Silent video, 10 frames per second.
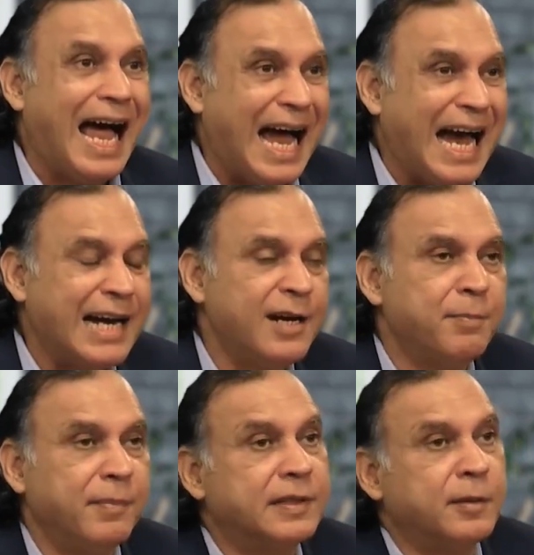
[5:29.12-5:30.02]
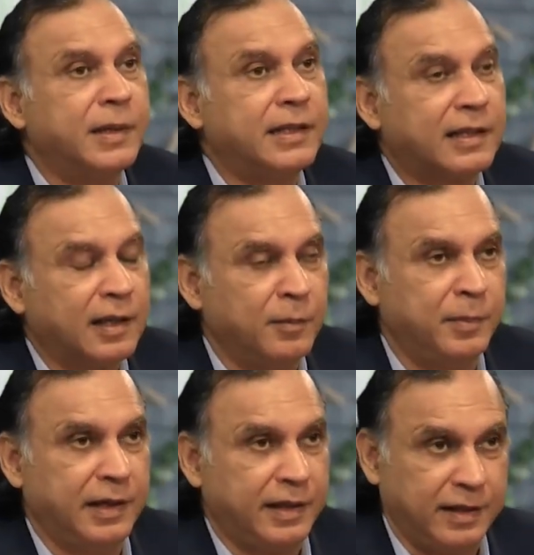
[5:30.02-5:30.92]
and mathematical
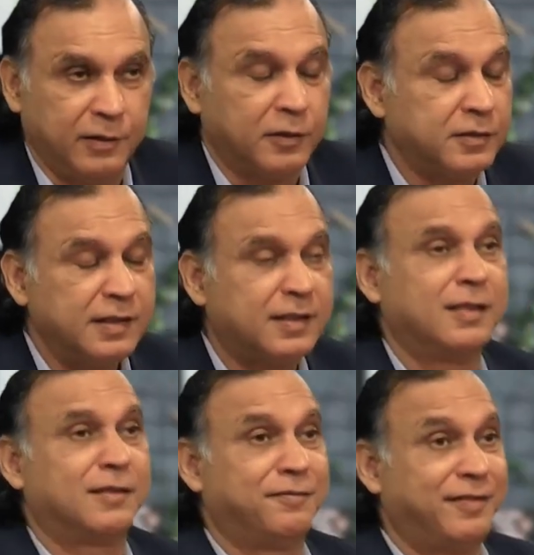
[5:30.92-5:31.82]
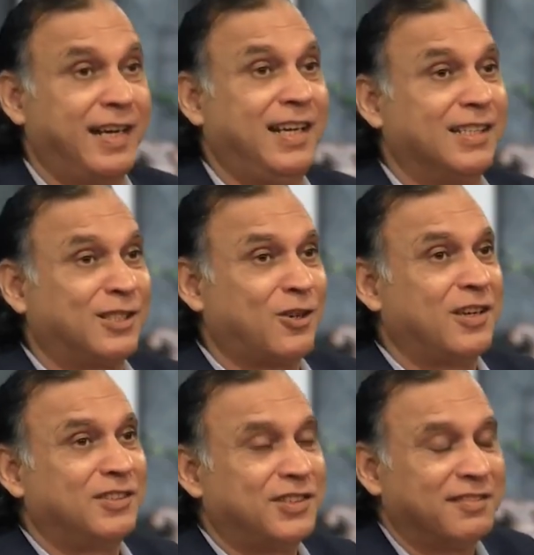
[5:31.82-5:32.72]
ability. This is a very
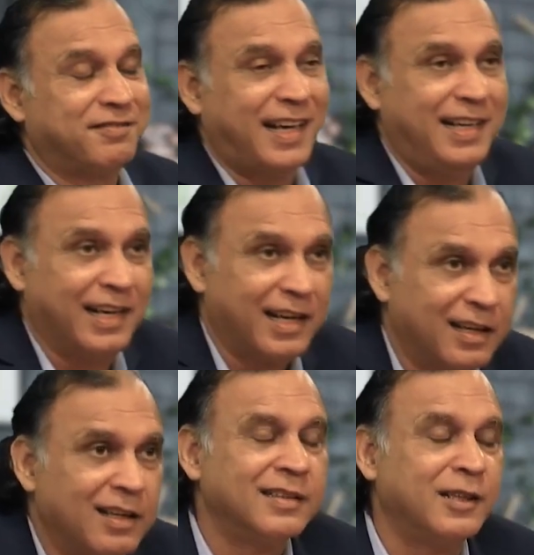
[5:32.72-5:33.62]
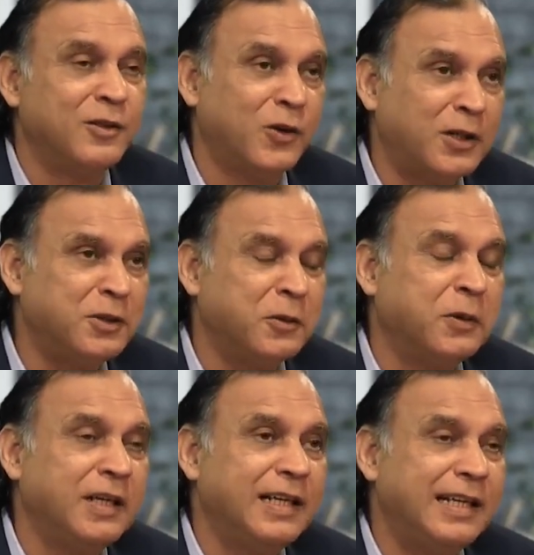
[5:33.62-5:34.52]
astonishing finding. That not
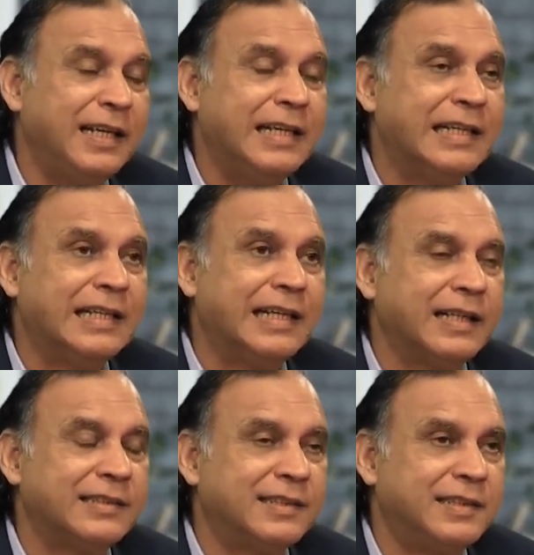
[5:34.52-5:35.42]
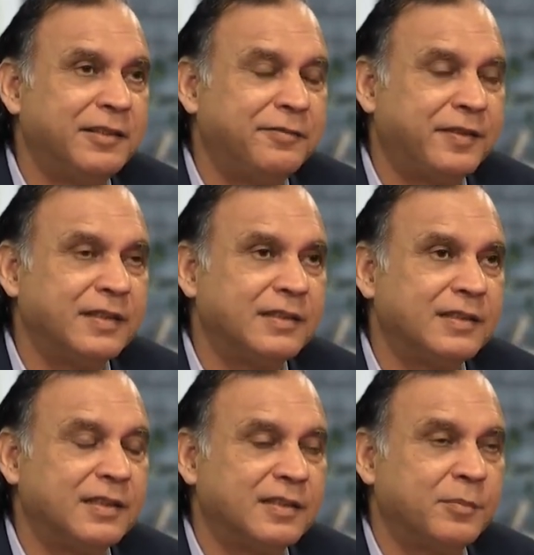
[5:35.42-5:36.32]
only as the
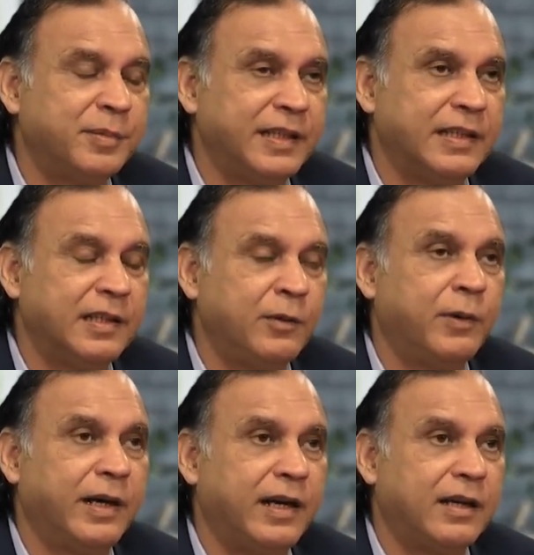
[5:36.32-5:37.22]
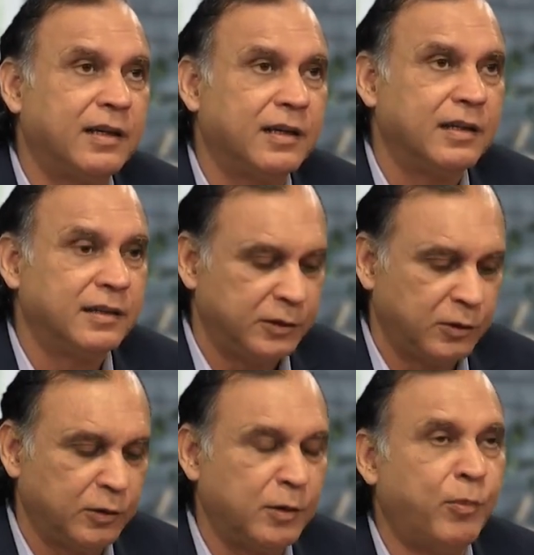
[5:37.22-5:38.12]
difference disappeared where,
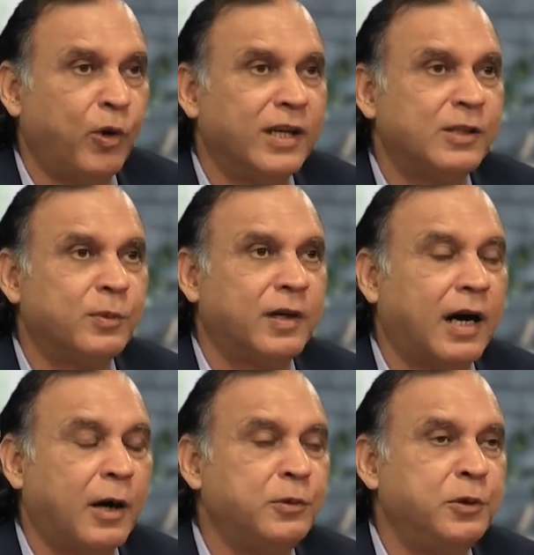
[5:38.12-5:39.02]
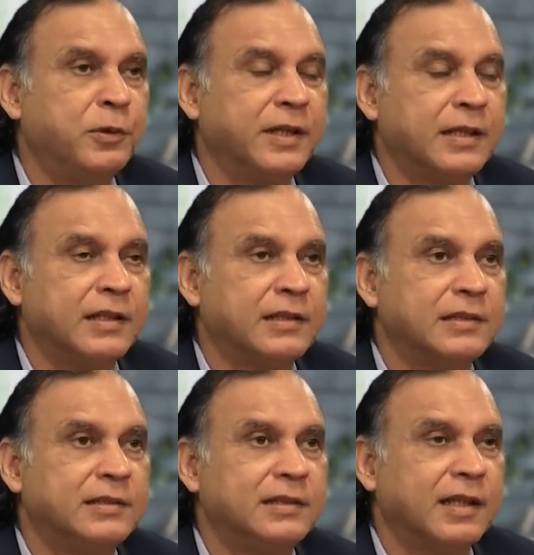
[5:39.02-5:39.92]
the boys were outdoing
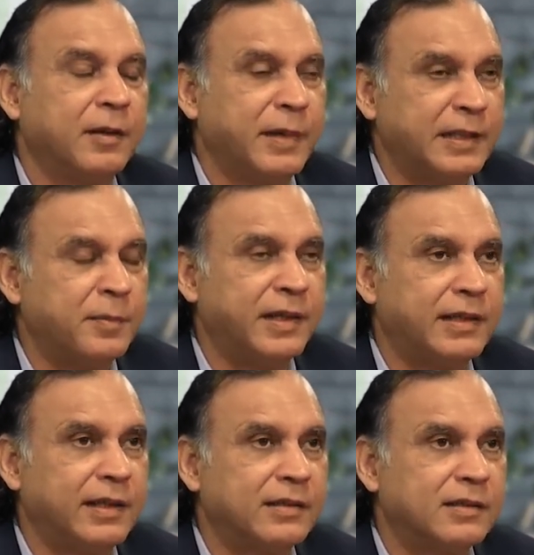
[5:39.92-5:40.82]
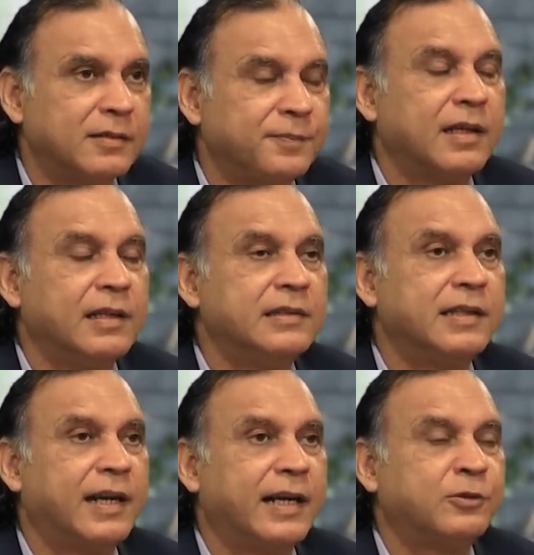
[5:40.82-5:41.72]
girls in mathematics, girls
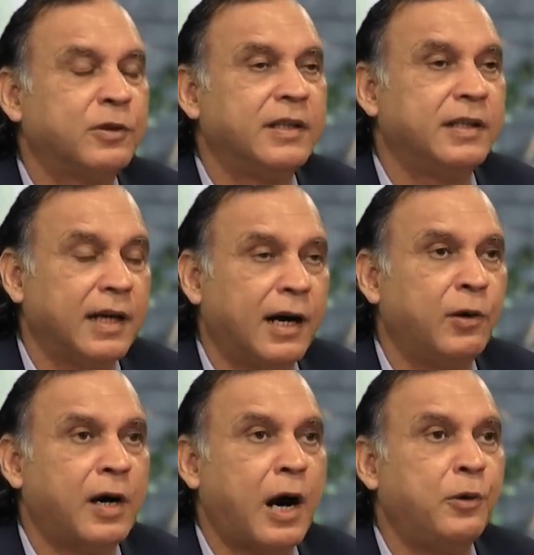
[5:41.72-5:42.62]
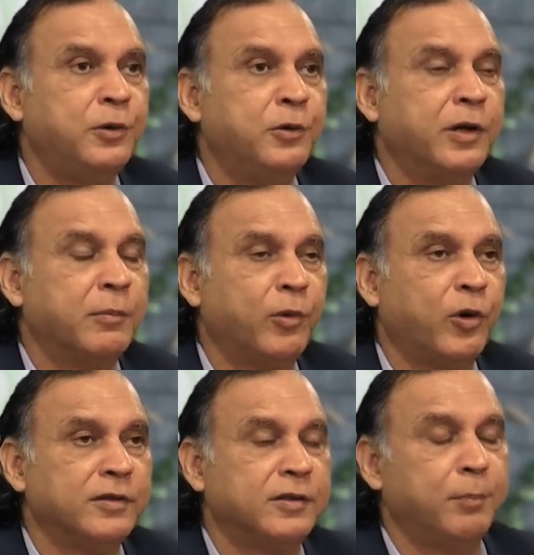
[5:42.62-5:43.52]
are actually now outdoing
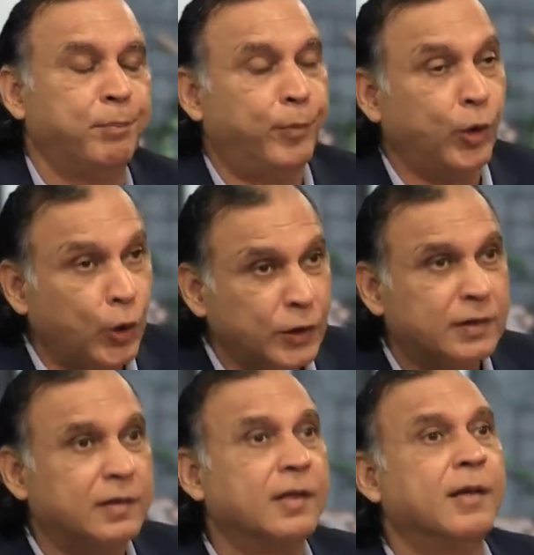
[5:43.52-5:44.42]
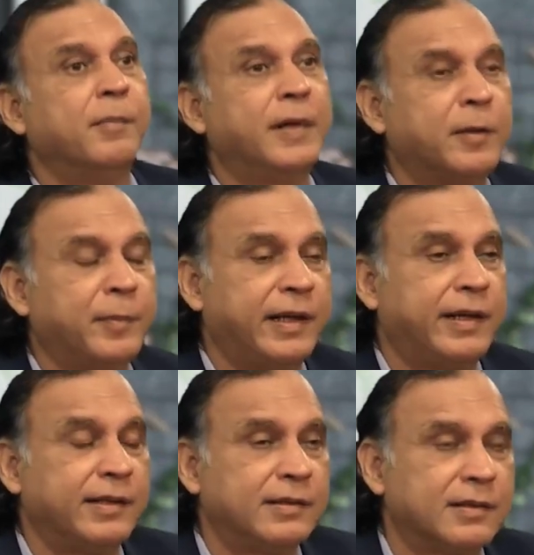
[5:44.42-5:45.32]
boys in both
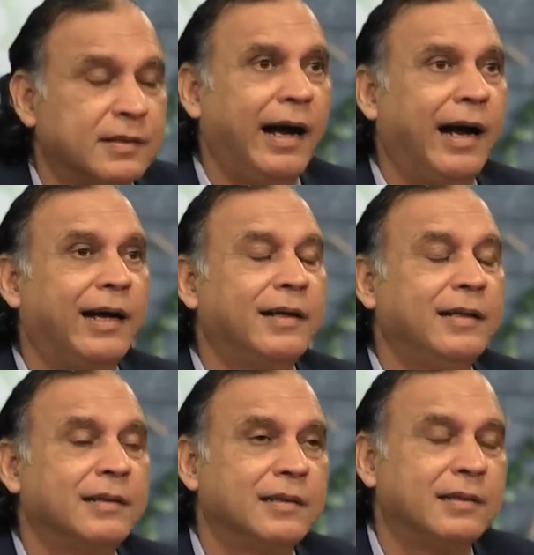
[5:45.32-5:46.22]
mathematics and